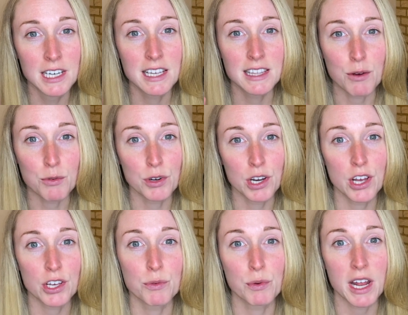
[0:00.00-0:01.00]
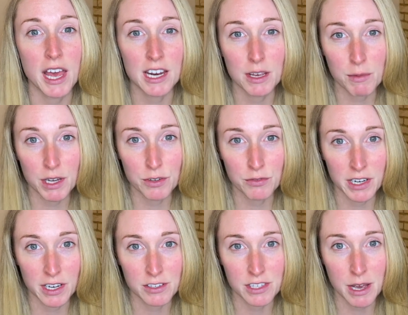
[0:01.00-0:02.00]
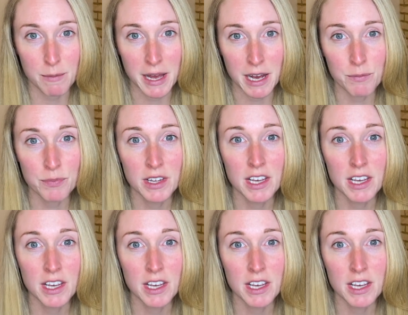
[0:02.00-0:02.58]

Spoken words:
That will alert you when any of my new videos come out.